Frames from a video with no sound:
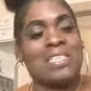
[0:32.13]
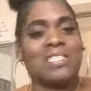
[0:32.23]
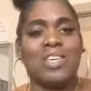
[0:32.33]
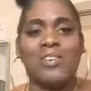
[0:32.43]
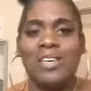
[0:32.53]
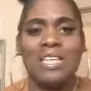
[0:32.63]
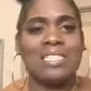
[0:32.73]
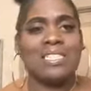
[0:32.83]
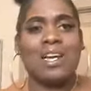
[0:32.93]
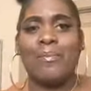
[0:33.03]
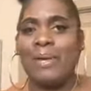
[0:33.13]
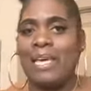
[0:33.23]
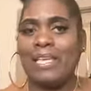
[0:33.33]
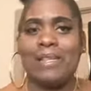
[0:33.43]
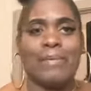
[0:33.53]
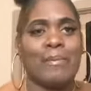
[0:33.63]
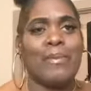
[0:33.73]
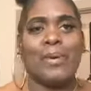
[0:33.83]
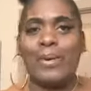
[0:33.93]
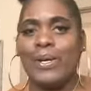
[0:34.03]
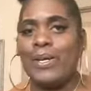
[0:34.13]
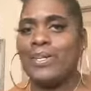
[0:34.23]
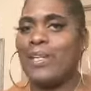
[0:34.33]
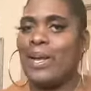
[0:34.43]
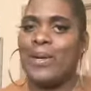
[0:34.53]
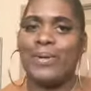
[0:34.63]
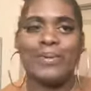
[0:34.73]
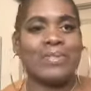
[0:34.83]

So you can get to know me a little bit more, you know.